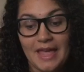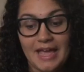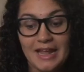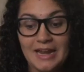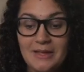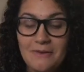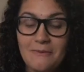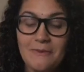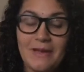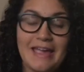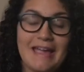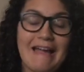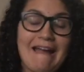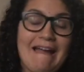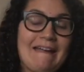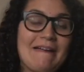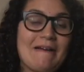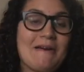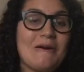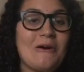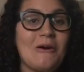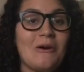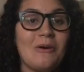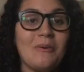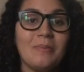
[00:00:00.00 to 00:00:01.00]
Anyway, I
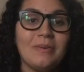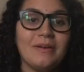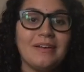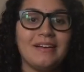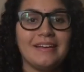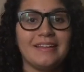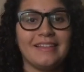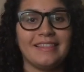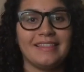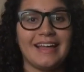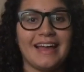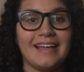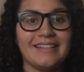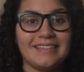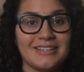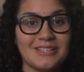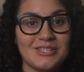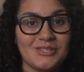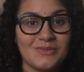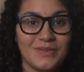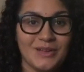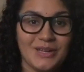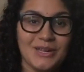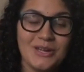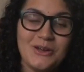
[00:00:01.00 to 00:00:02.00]
hope that
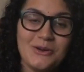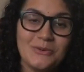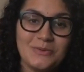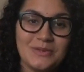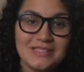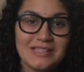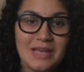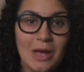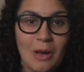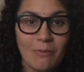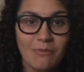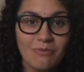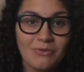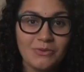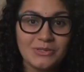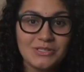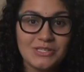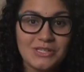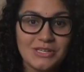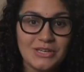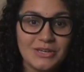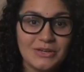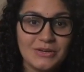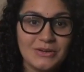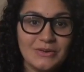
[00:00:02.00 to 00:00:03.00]
this video was helpful
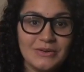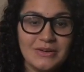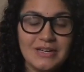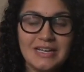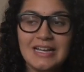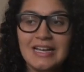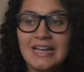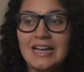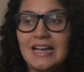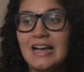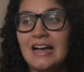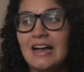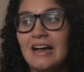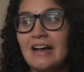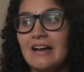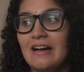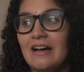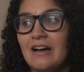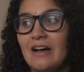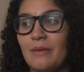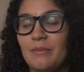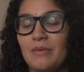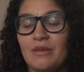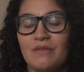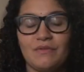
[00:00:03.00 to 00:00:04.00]
to you.
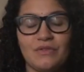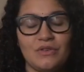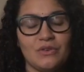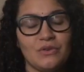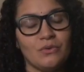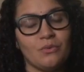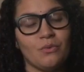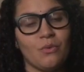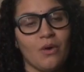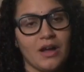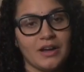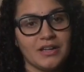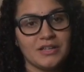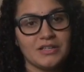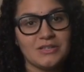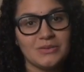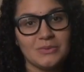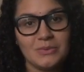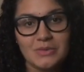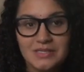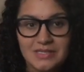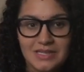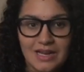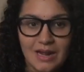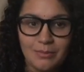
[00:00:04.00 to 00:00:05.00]
If you wanted
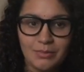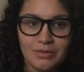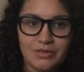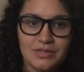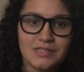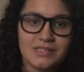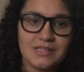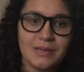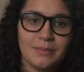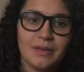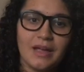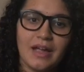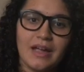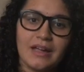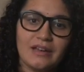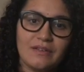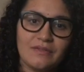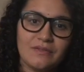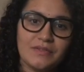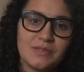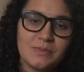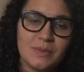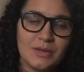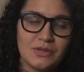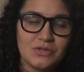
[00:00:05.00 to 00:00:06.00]
to establish some kind
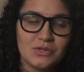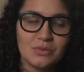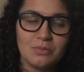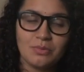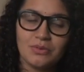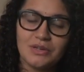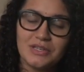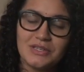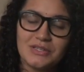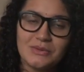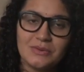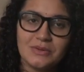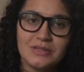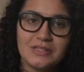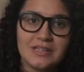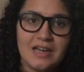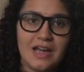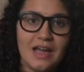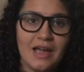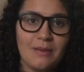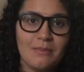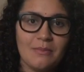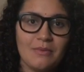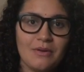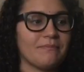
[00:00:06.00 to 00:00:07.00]
of special preschool
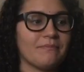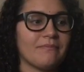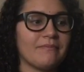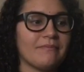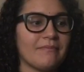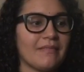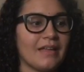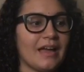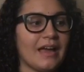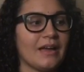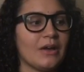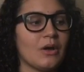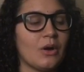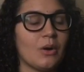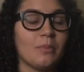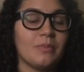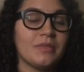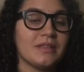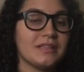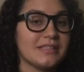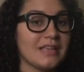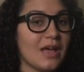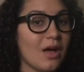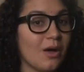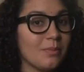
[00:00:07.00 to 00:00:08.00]
time, I
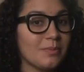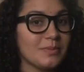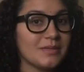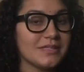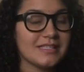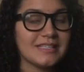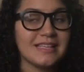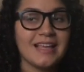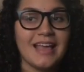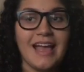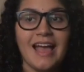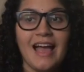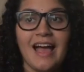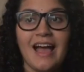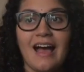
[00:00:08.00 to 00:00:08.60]
hope this helps.